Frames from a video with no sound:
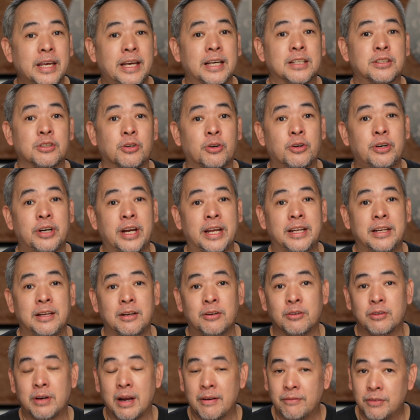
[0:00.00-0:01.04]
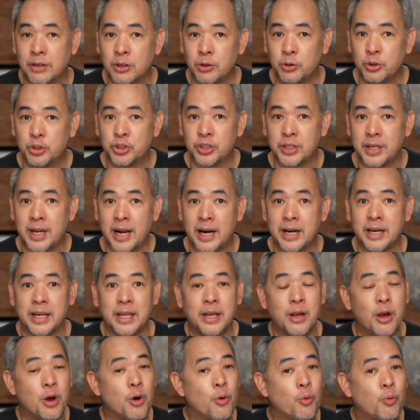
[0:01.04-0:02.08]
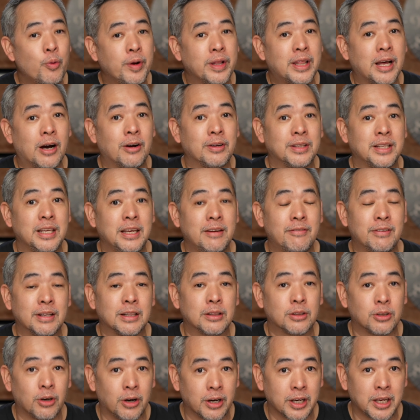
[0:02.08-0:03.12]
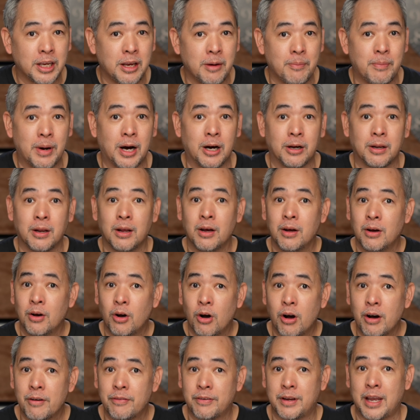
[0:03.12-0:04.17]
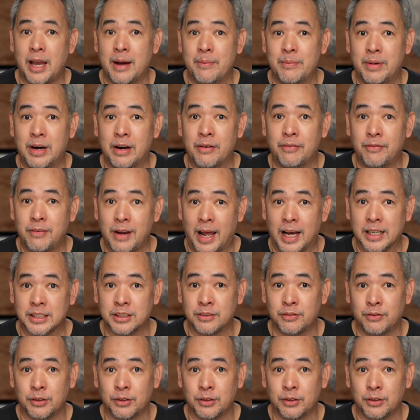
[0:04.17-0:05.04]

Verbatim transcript: is already revolutionary without even talking about off-camera flash